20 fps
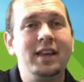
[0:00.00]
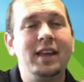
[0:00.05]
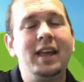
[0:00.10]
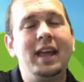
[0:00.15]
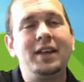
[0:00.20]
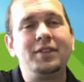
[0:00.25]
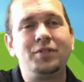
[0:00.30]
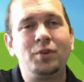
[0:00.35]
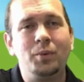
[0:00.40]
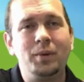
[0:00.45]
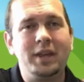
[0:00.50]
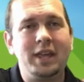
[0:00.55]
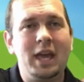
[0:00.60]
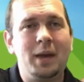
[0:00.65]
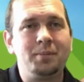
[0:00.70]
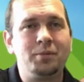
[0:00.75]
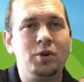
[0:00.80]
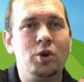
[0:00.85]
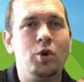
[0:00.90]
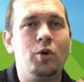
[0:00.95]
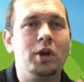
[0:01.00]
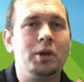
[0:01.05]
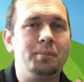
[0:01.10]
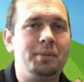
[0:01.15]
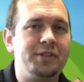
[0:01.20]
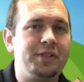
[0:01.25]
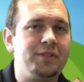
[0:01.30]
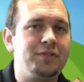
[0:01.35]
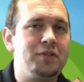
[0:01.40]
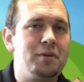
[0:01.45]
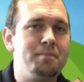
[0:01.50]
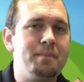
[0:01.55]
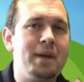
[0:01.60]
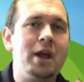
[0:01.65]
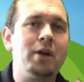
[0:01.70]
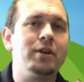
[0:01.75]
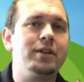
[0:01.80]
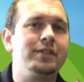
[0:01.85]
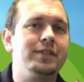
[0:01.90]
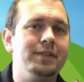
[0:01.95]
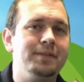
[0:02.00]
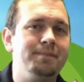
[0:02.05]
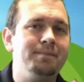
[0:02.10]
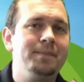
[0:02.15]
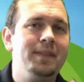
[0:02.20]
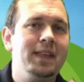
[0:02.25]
and so he kept going. But the Samaritan,